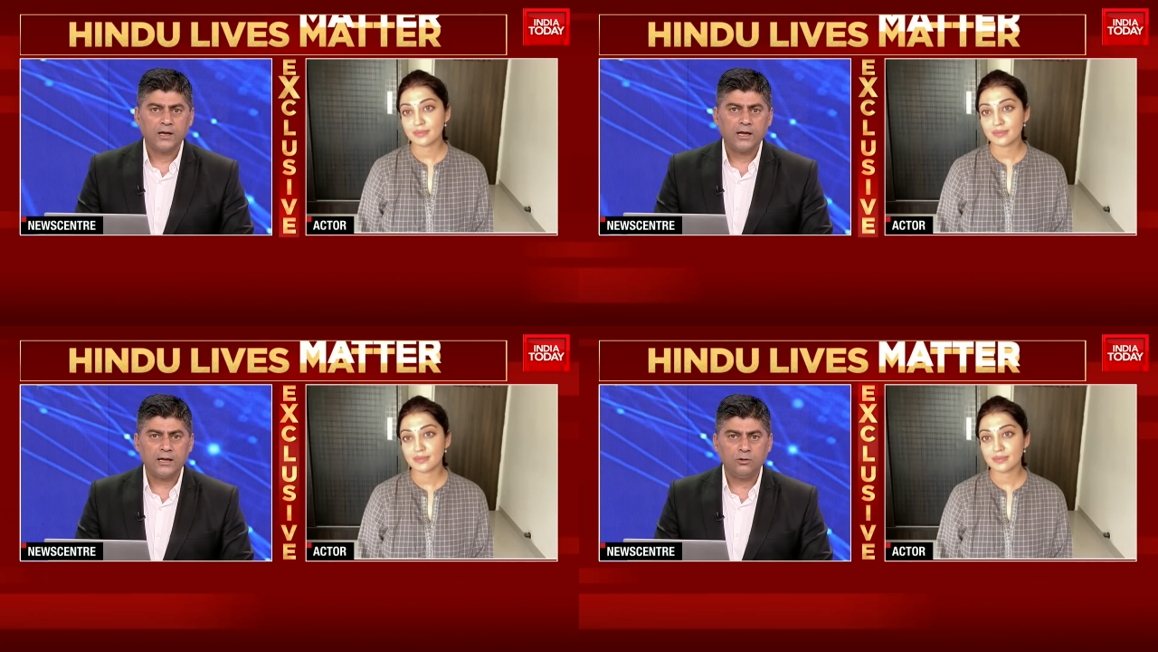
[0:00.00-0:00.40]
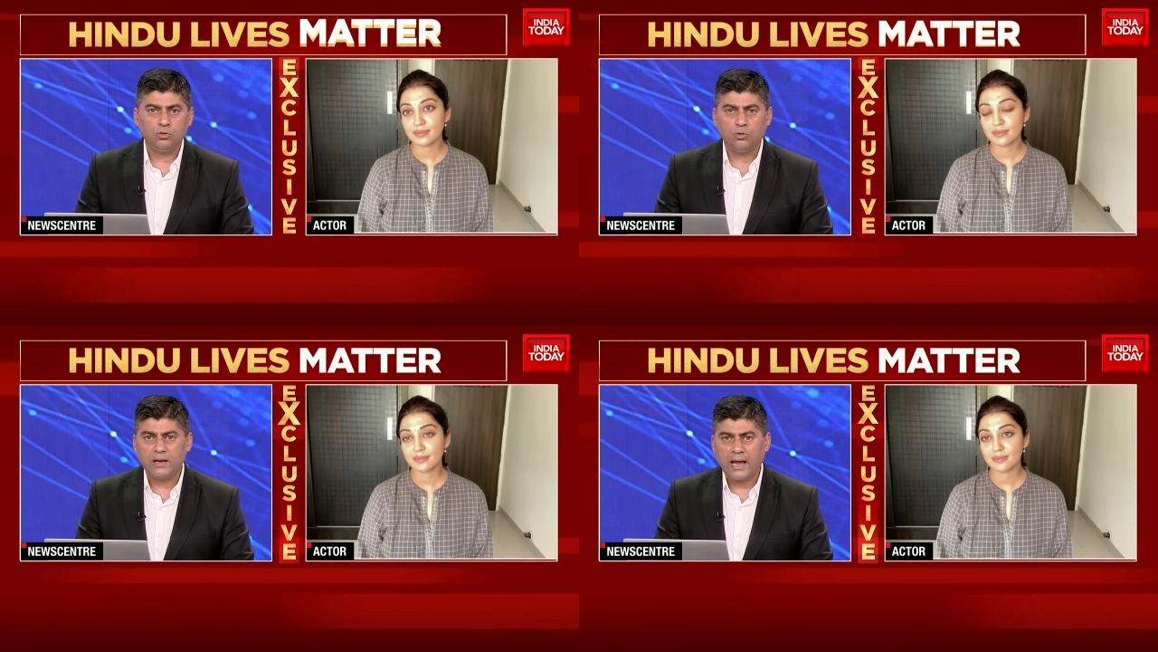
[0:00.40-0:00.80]

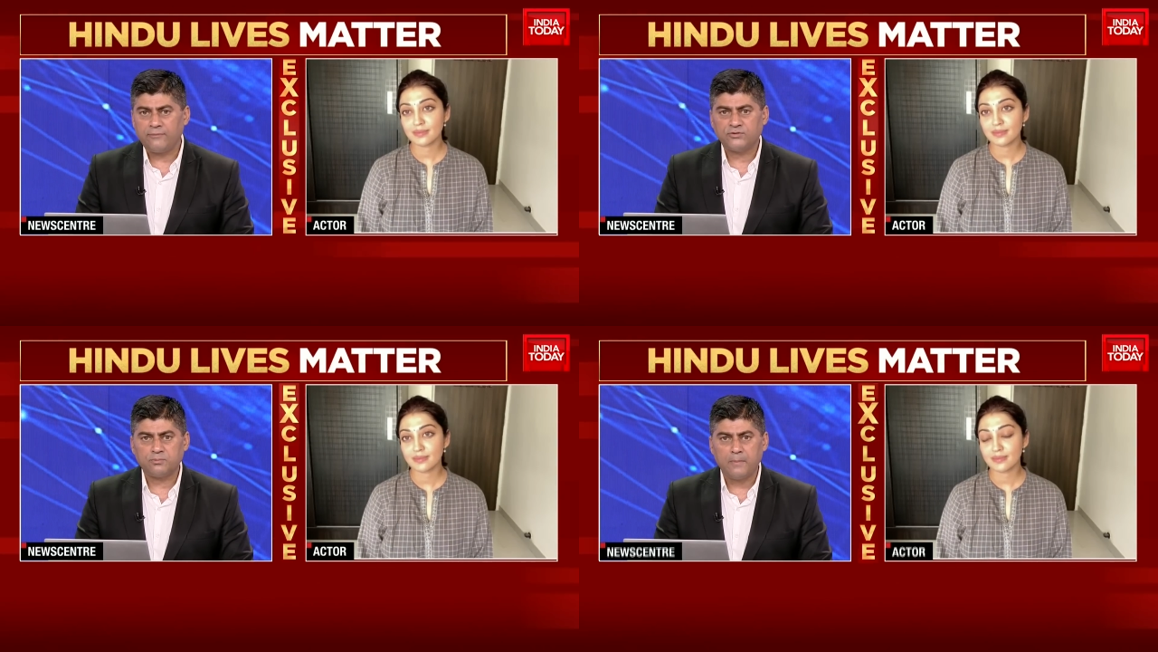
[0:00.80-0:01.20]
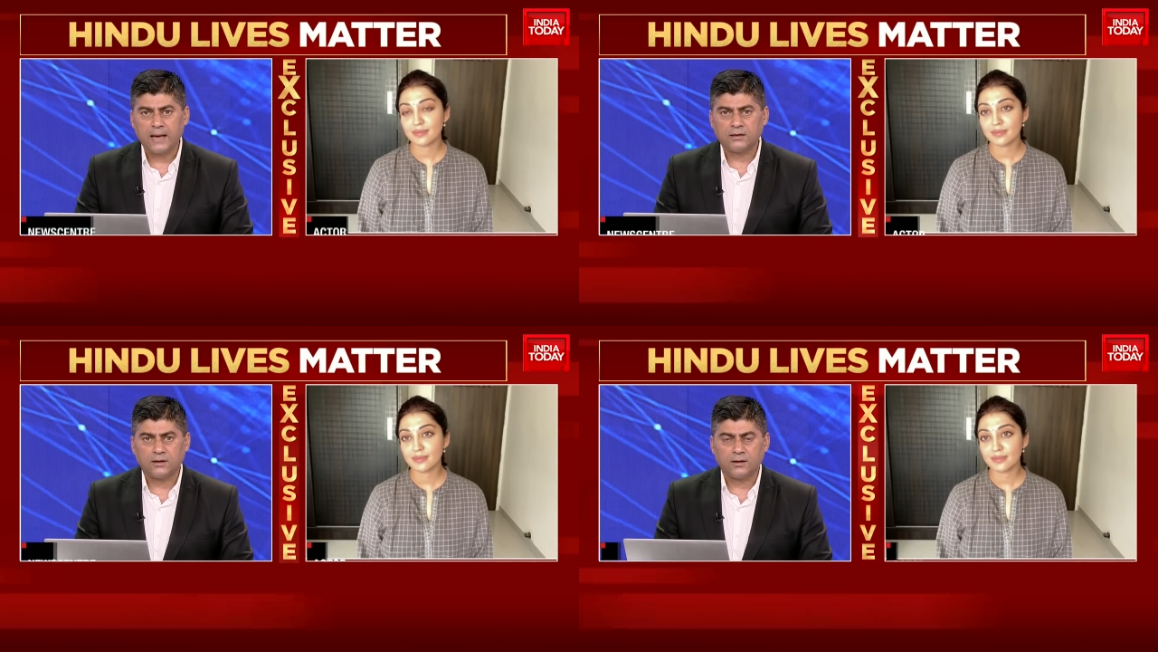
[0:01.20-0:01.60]
Speaker 1: Hindu Lives
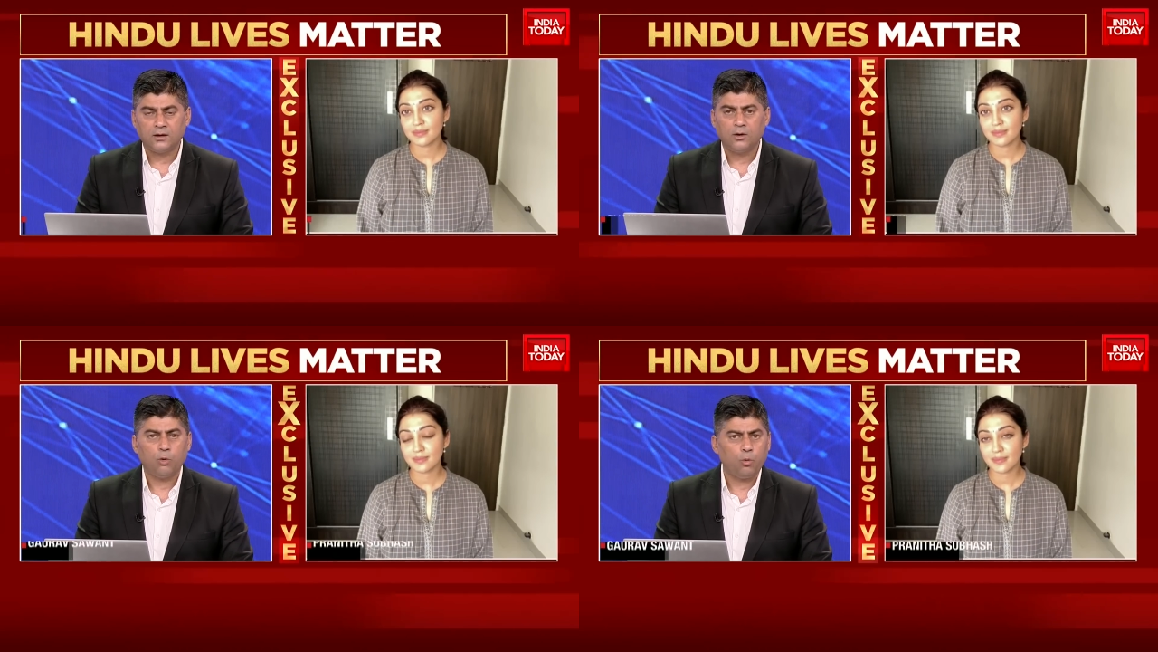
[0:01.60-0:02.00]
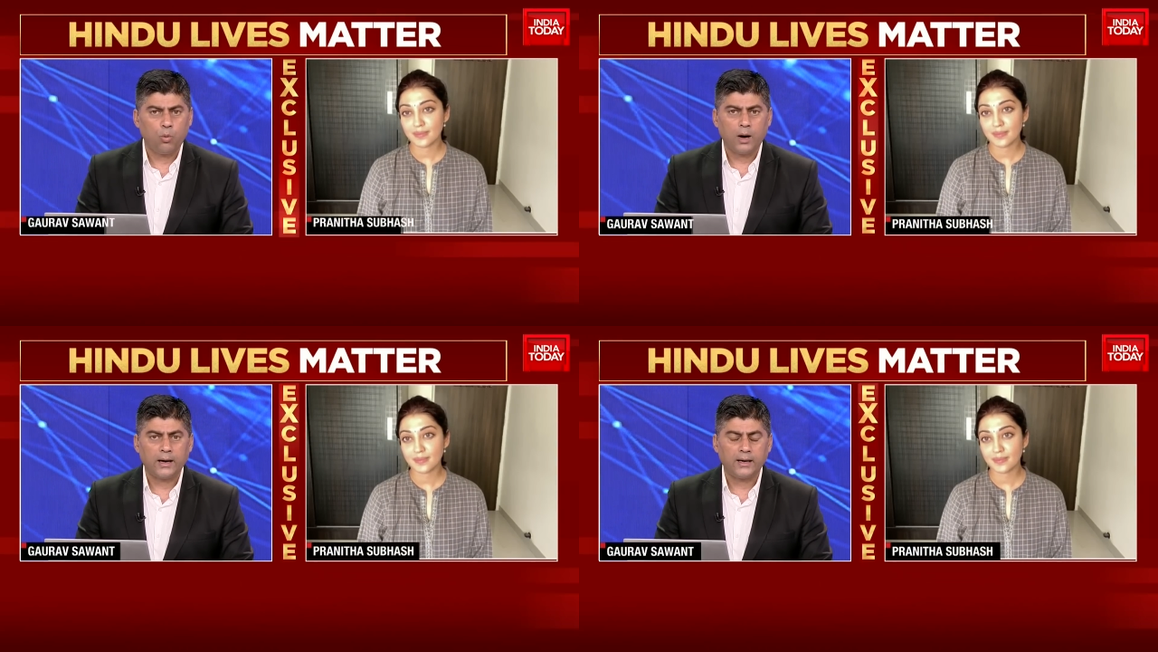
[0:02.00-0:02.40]
Matter.
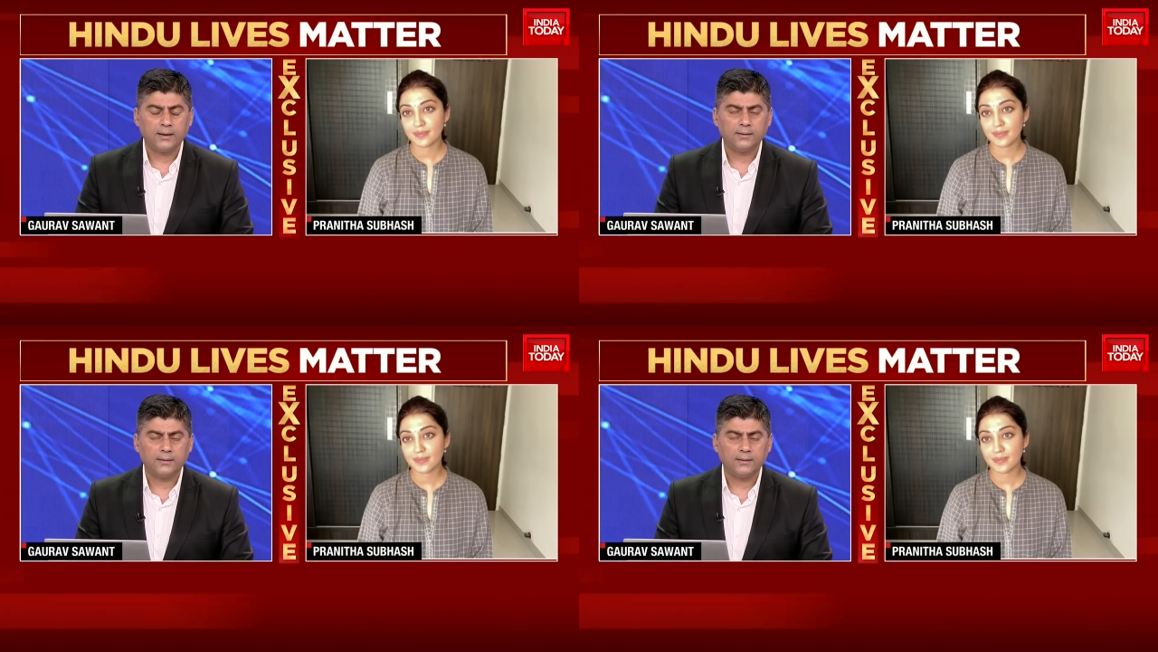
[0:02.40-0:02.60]
Why?